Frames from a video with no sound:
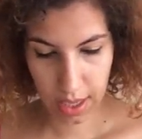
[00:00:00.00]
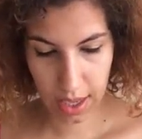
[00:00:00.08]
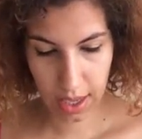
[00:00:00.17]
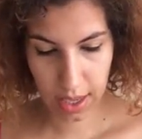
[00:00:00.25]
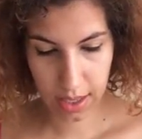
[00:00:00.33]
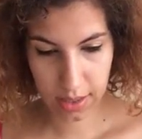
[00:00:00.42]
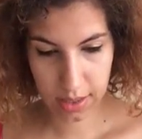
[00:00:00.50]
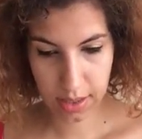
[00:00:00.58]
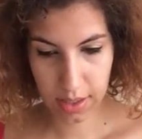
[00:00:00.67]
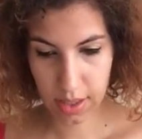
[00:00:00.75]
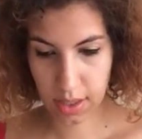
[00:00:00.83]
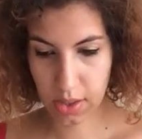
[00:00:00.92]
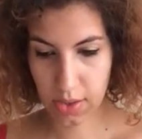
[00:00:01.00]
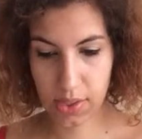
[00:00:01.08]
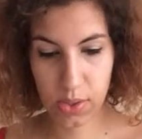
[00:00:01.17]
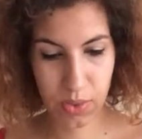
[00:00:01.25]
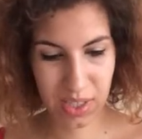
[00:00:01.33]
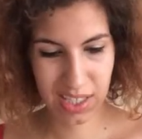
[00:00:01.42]
And there
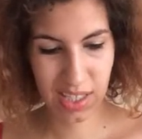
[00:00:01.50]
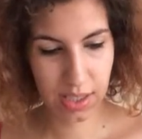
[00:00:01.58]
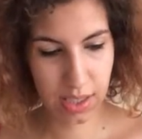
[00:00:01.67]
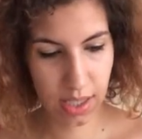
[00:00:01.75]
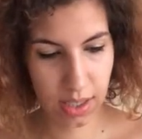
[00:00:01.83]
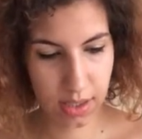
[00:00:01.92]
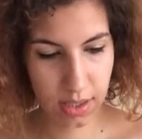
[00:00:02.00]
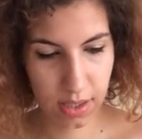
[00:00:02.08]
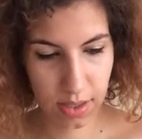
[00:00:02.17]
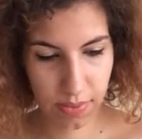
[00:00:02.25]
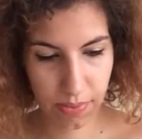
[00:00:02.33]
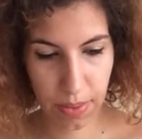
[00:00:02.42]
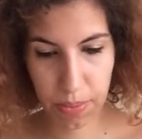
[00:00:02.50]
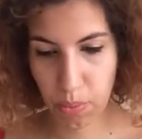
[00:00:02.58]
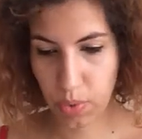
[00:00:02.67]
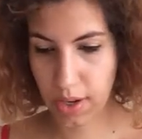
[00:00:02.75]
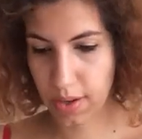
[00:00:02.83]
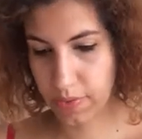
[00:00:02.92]
is resistance
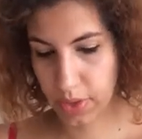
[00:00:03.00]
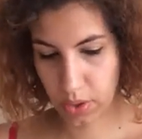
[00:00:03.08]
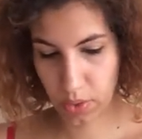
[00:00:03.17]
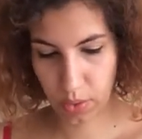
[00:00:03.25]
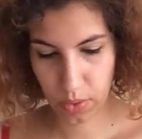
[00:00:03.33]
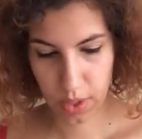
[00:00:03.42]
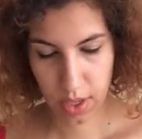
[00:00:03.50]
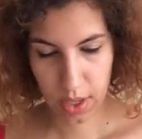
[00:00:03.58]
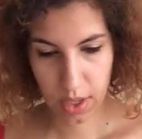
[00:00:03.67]
from one of you